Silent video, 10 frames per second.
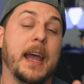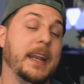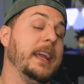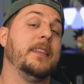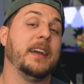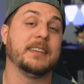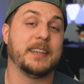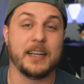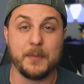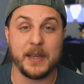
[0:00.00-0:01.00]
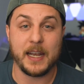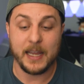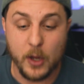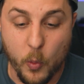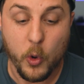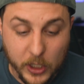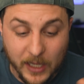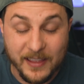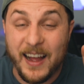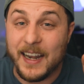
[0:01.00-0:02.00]
And again, like I said at the beginning, work
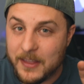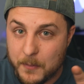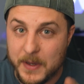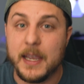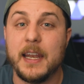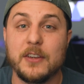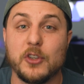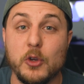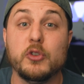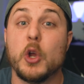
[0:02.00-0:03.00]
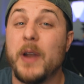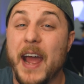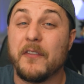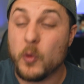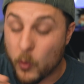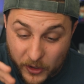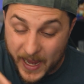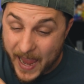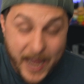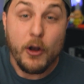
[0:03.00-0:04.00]
a lot at the beginning so you don't have to work
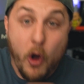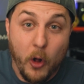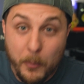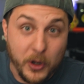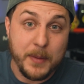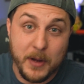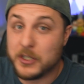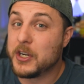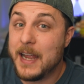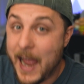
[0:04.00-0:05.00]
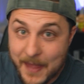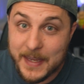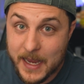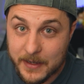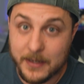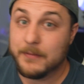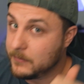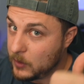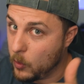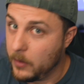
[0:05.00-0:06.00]
at all pretty much at the end.
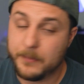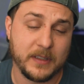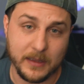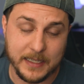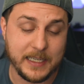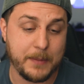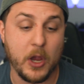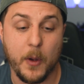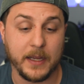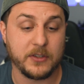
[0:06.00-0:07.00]
Cool, let's keep going.